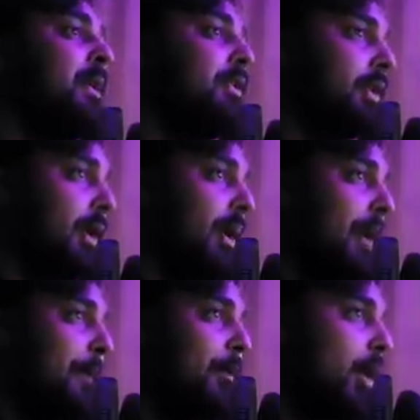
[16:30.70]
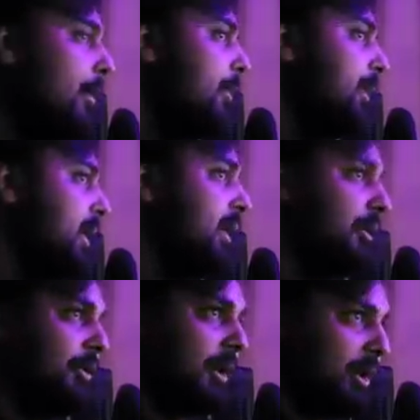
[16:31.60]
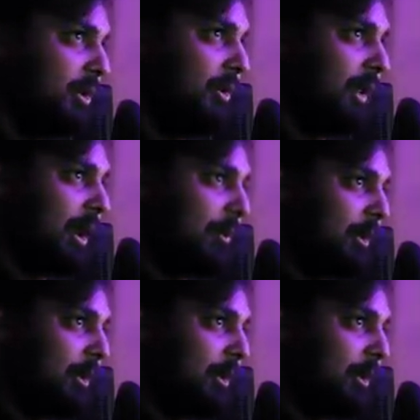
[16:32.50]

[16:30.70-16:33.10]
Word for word: So I'm probably going to fucking do that.